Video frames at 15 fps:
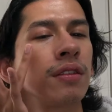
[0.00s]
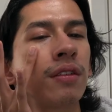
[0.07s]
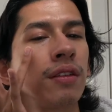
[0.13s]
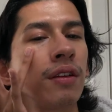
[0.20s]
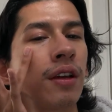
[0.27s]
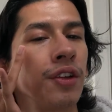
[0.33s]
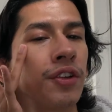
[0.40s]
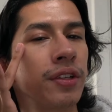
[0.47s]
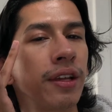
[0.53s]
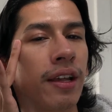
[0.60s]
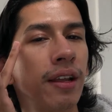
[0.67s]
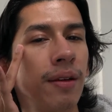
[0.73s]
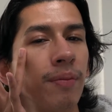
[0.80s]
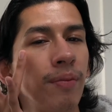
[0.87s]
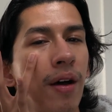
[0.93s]
I can just kind
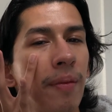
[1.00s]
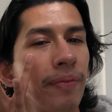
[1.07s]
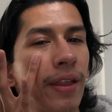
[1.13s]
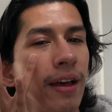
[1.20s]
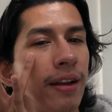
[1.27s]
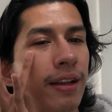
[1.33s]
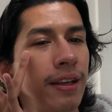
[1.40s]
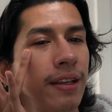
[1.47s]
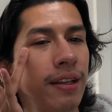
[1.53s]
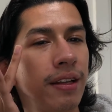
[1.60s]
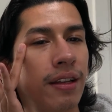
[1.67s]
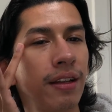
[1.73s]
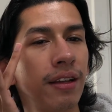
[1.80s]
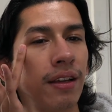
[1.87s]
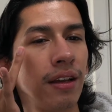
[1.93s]
of pop that in,
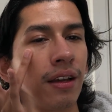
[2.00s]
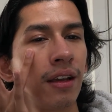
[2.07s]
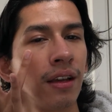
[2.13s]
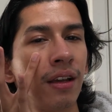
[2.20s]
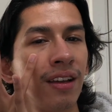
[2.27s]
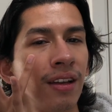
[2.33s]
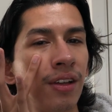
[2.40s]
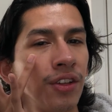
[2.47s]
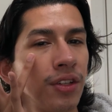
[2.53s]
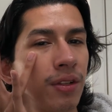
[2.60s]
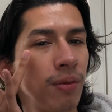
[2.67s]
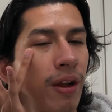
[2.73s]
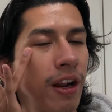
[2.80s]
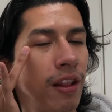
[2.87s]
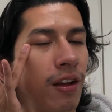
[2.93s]
just
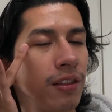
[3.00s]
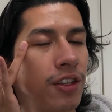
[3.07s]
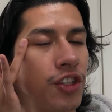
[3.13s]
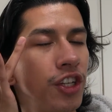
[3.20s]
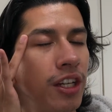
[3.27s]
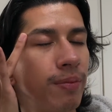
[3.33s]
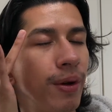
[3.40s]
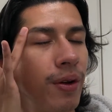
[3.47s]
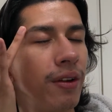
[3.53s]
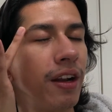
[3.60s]
right along the cheekbone,